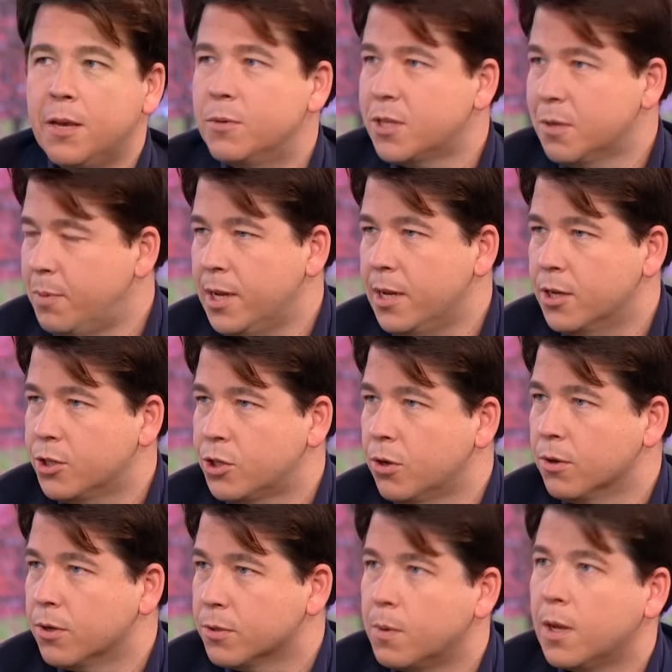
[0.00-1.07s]
He was completely in
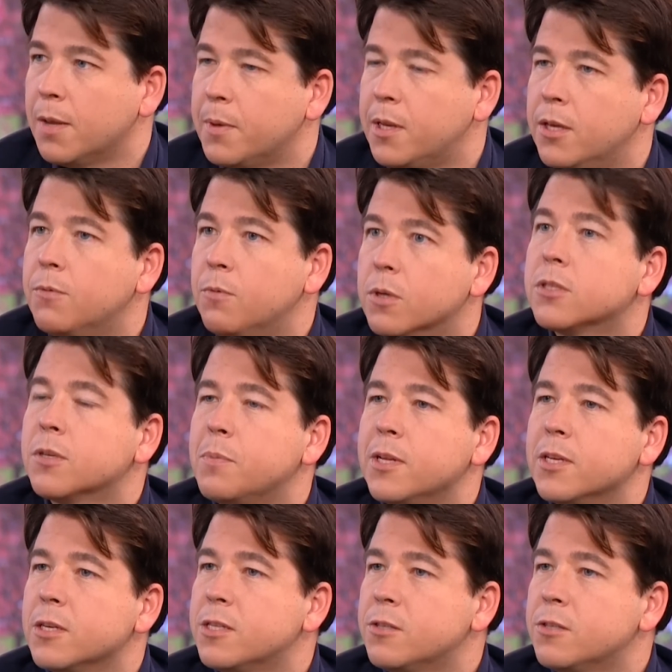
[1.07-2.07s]
shock as well. I mean, he was completely.